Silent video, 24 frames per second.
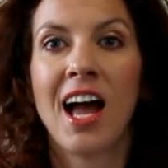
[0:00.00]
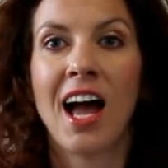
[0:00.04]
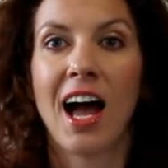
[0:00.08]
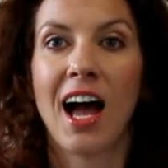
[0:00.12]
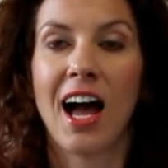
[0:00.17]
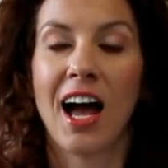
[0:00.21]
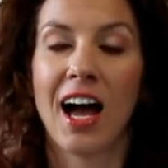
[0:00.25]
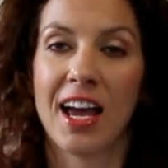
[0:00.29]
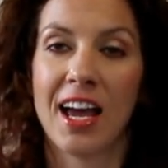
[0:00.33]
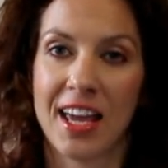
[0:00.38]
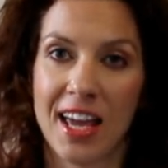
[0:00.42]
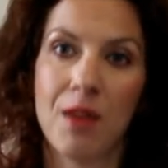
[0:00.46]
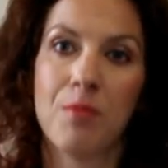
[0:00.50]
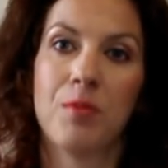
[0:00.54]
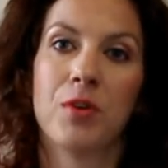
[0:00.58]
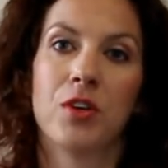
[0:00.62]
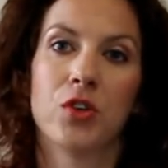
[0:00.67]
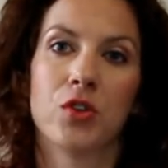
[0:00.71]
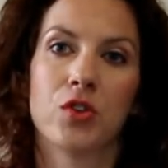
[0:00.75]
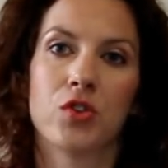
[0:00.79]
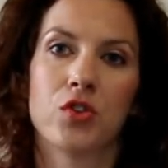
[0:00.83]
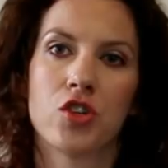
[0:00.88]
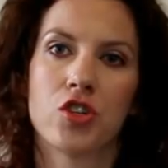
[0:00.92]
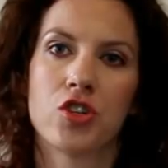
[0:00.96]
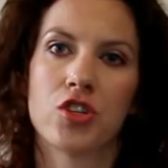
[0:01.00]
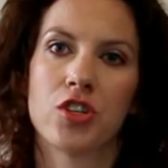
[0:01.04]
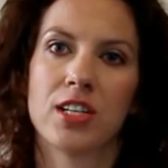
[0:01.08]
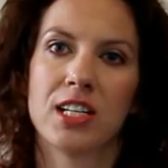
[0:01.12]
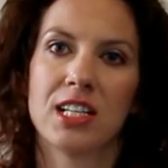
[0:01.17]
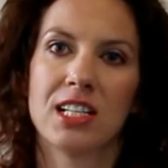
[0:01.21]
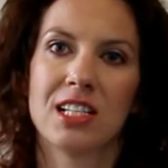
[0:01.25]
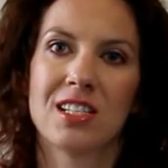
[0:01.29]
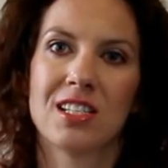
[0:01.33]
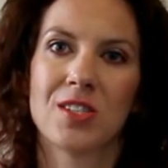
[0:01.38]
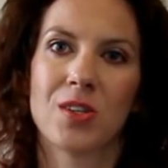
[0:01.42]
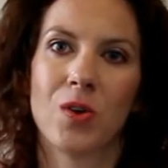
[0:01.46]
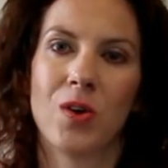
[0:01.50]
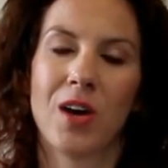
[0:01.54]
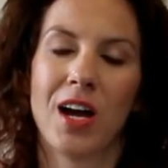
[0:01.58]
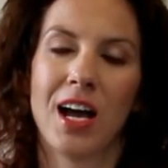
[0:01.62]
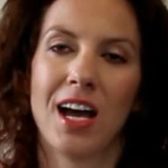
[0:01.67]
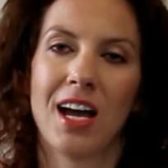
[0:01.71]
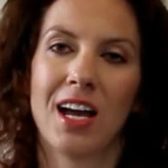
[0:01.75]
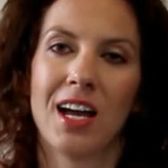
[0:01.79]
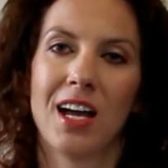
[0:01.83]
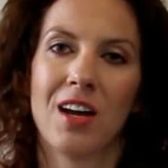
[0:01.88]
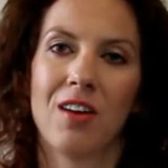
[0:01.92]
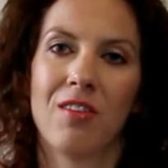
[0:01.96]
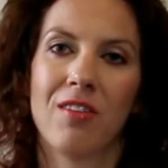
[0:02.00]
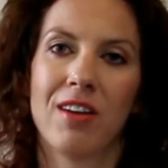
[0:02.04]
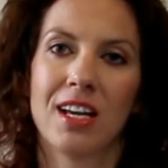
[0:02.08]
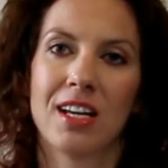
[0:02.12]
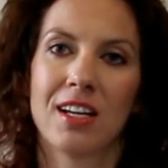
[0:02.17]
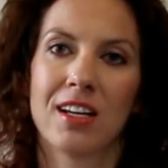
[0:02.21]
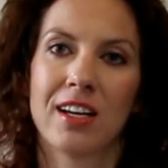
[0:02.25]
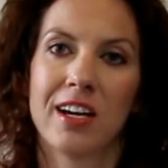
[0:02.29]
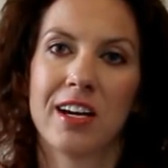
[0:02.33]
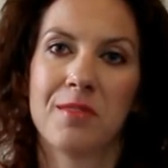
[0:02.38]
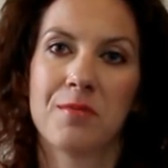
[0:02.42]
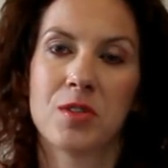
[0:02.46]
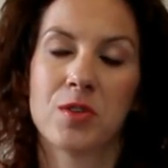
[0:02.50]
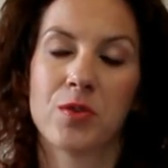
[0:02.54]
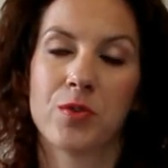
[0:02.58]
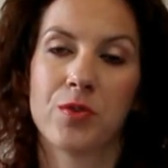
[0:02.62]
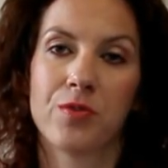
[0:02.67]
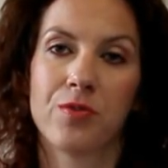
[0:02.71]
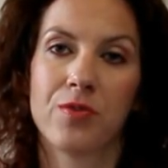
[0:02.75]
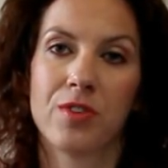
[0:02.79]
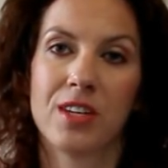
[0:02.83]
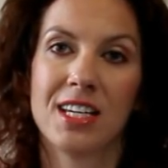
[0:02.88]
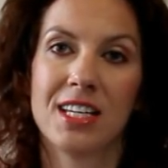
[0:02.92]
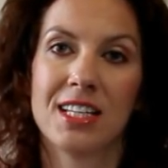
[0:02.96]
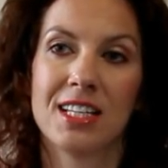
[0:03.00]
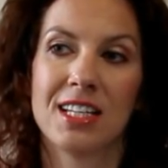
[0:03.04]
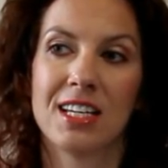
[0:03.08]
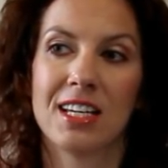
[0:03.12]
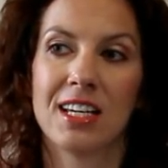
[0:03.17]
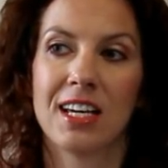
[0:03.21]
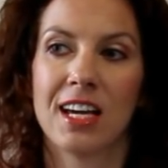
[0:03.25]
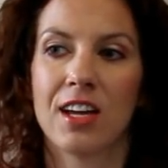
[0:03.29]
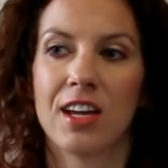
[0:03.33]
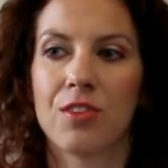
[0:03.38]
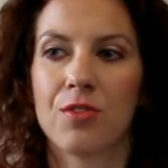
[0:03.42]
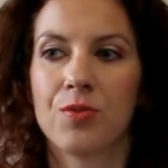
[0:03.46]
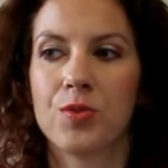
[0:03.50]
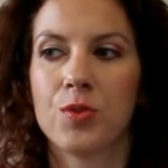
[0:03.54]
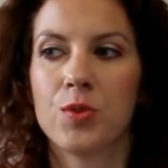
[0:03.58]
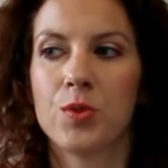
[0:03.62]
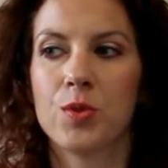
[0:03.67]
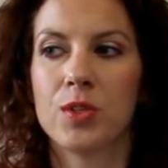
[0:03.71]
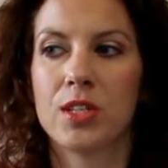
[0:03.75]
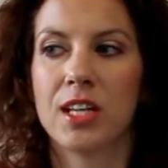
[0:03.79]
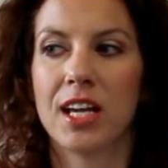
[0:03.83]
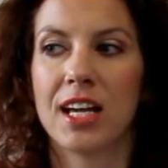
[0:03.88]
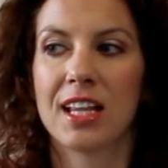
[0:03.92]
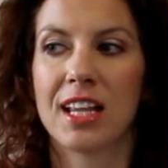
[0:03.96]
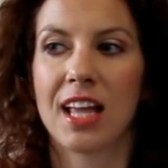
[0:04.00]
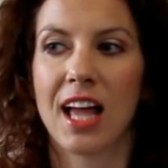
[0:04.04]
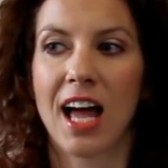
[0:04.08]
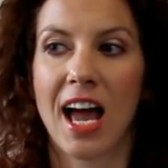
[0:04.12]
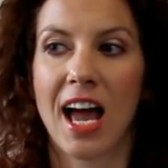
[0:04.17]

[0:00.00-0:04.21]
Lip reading: I am a nutritionist, so when it comes to feeding and food, and